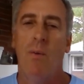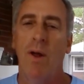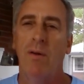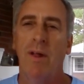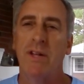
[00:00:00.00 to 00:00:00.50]

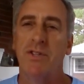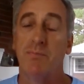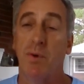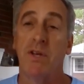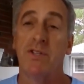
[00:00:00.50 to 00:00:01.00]
Why don't I
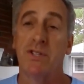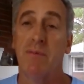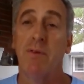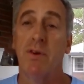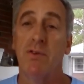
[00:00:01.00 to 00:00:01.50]
just bring
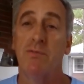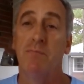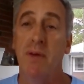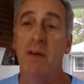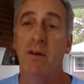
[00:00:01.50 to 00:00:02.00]
some of those
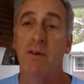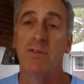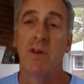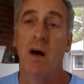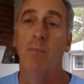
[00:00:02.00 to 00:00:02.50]

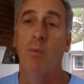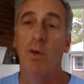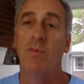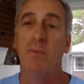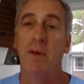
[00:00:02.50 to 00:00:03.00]
beers up
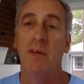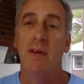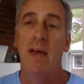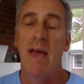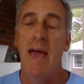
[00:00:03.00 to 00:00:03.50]
with me
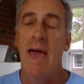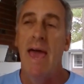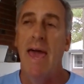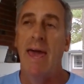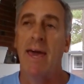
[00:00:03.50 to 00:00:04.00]

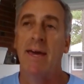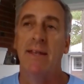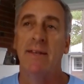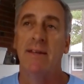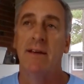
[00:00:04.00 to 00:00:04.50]

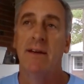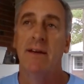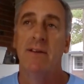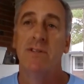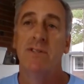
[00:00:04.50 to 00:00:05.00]
and
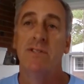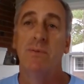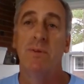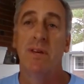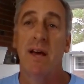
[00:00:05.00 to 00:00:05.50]

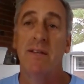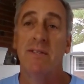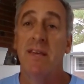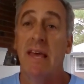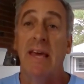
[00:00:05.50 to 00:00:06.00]
see what the
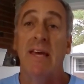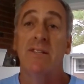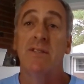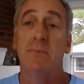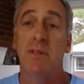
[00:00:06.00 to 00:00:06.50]
guys think?
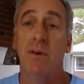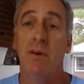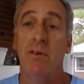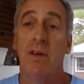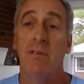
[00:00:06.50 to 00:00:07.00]
Get some of
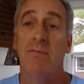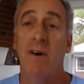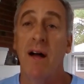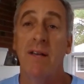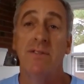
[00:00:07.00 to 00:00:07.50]
their
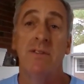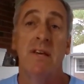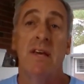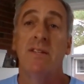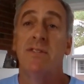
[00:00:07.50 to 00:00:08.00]

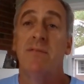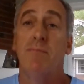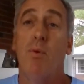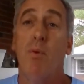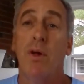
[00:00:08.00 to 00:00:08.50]
advice, get some
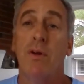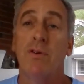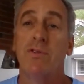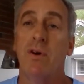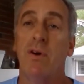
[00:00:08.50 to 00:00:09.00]

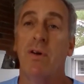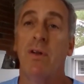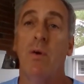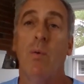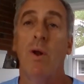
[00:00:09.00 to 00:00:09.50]
pointers
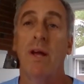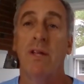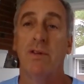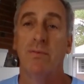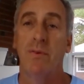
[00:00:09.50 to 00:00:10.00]
on what I
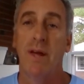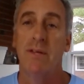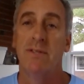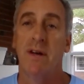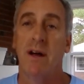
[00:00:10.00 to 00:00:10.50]
could do for
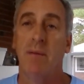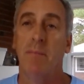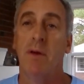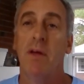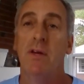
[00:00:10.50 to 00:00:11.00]
next time.
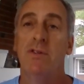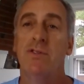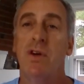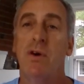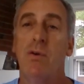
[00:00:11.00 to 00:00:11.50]

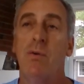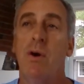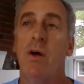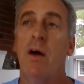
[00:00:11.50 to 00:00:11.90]
So,